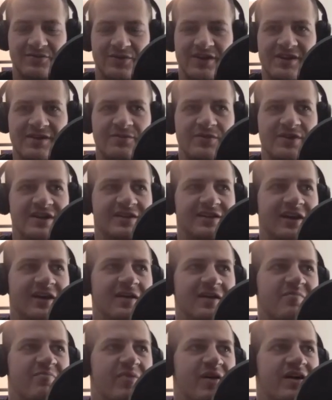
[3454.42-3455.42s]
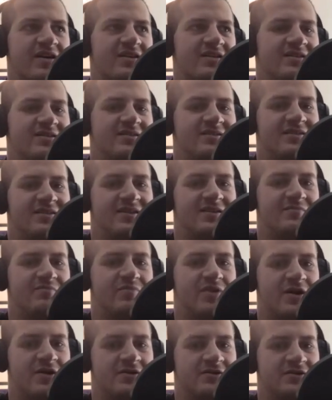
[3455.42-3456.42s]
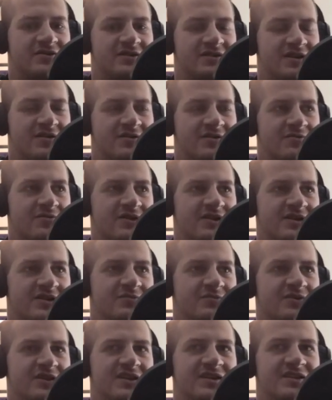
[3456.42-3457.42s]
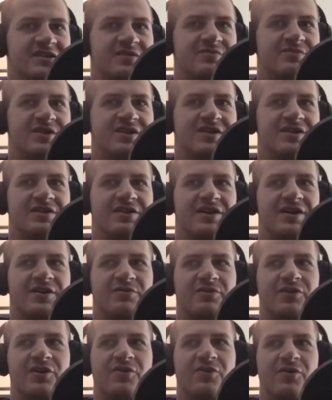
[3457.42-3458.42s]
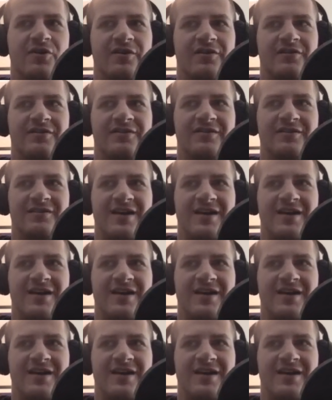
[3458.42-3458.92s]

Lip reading: We need like a button in post that we need somebody to like record.